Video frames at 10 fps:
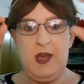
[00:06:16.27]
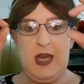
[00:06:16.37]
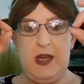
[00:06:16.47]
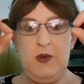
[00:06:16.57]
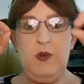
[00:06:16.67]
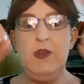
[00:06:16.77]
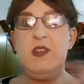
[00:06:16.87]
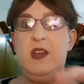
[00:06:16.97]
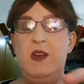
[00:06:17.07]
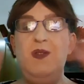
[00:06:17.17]
And
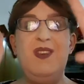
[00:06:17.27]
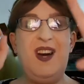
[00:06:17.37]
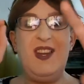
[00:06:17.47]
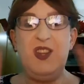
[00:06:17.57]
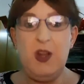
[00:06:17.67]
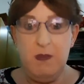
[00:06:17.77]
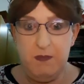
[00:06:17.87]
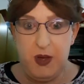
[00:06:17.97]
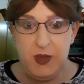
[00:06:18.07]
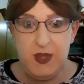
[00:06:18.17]
also, I
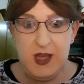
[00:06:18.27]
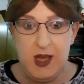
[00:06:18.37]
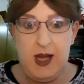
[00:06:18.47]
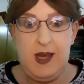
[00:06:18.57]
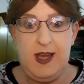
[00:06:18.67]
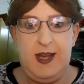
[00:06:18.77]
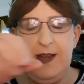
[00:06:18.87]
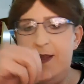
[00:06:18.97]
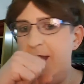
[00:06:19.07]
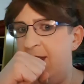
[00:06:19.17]
don't bother with
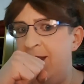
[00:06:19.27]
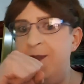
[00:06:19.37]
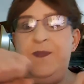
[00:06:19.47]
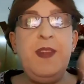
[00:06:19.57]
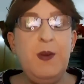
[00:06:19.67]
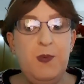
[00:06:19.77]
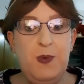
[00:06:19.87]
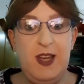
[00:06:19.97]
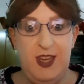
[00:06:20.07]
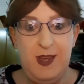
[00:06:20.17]
eyeliner.
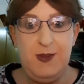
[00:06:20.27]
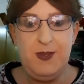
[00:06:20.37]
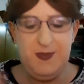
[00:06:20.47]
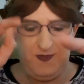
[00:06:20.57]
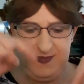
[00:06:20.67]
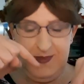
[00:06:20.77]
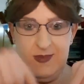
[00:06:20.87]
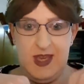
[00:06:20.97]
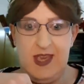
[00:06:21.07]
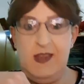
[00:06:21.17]
What I use
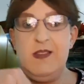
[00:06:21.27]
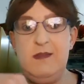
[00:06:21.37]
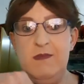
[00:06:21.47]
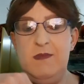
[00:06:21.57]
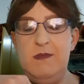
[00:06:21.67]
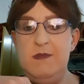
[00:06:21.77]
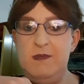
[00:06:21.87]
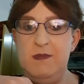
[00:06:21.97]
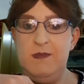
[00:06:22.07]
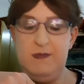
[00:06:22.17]
is
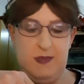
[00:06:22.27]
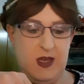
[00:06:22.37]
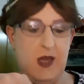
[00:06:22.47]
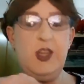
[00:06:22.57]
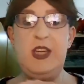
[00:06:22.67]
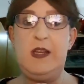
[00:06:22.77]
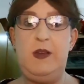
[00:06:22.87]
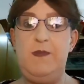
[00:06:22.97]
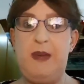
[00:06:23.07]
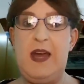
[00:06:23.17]

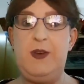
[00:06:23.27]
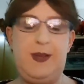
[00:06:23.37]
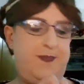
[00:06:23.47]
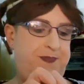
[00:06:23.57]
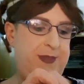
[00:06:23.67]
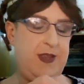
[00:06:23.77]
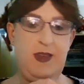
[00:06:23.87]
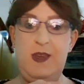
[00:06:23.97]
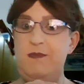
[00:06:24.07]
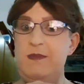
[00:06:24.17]
eyeshadow powder.
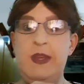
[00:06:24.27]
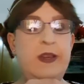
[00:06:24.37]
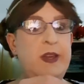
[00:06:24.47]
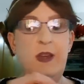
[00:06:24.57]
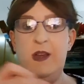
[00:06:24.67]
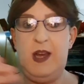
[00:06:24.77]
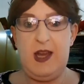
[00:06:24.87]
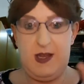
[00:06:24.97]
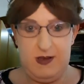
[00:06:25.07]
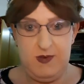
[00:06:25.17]
Okay,
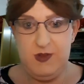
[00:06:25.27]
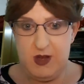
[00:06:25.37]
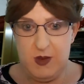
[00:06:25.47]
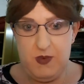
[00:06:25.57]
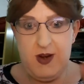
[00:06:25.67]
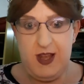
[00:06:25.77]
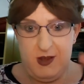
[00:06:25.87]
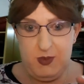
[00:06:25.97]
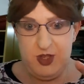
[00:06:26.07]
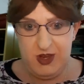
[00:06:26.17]
don't worry, I
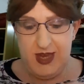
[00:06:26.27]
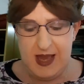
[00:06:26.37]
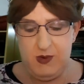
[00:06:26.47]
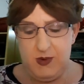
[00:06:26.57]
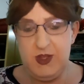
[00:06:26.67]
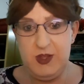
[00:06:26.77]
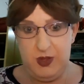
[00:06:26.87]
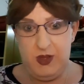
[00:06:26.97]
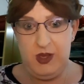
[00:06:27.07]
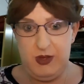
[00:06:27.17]
will show you how
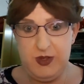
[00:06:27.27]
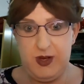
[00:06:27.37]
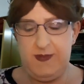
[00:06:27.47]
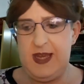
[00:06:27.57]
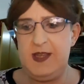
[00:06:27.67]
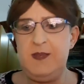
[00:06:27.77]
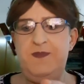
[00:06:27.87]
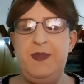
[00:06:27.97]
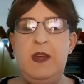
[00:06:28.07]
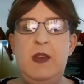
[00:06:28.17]
to use all of this.
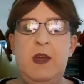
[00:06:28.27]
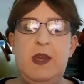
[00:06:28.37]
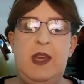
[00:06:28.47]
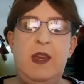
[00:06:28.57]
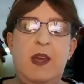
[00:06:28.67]
Okay,